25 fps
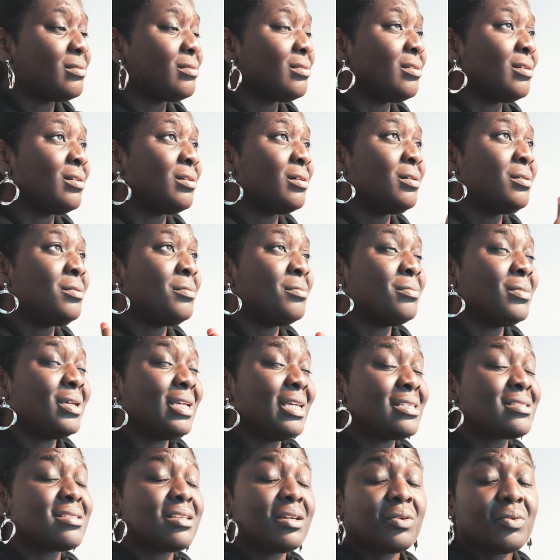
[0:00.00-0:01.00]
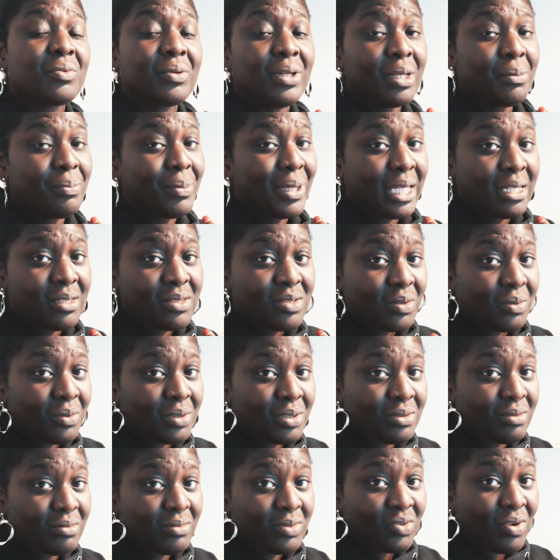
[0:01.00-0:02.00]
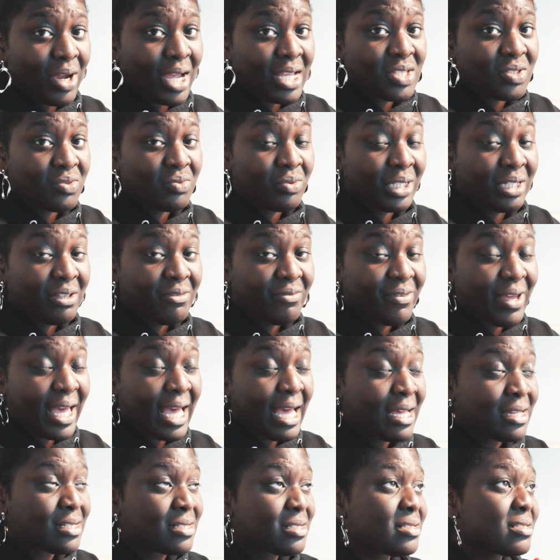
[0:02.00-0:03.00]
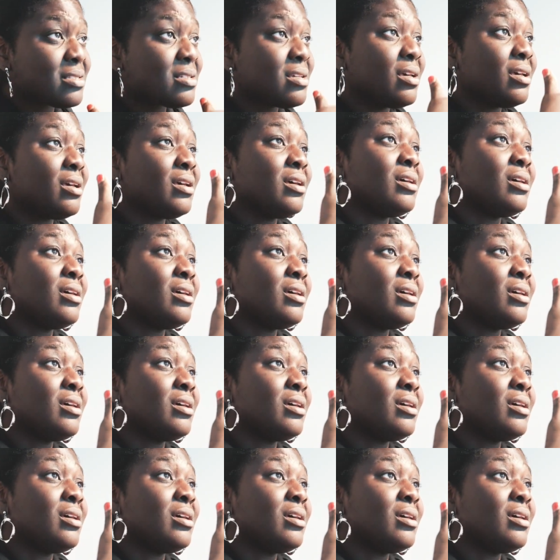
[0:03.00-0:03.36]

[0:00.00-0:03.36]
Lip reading: It's acrylic paint, so it dries really fast.